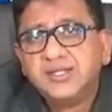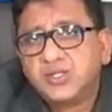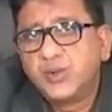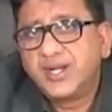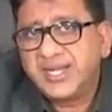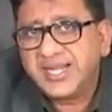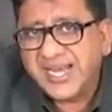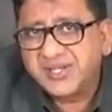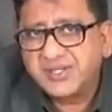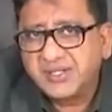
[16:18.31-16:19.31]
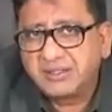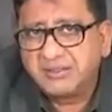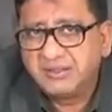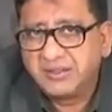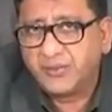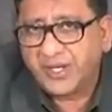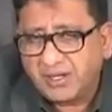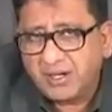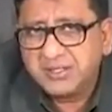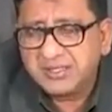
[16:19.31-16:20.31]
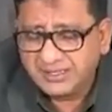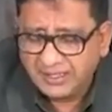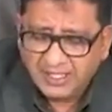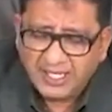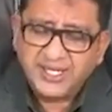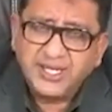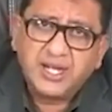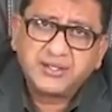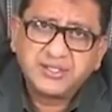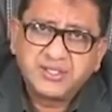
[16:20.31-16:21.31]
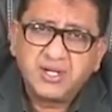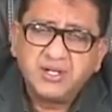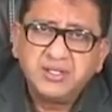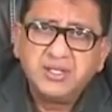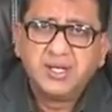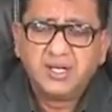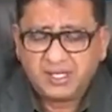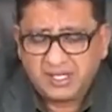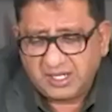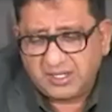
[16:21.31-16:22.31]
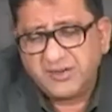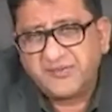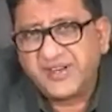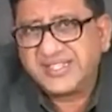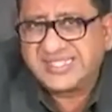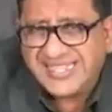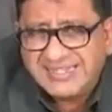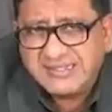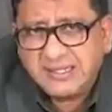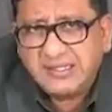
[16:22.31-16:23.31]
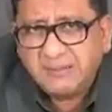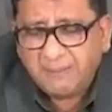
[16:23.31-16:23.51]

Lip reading: during the National Recount at the Arthur Chung Conference Center,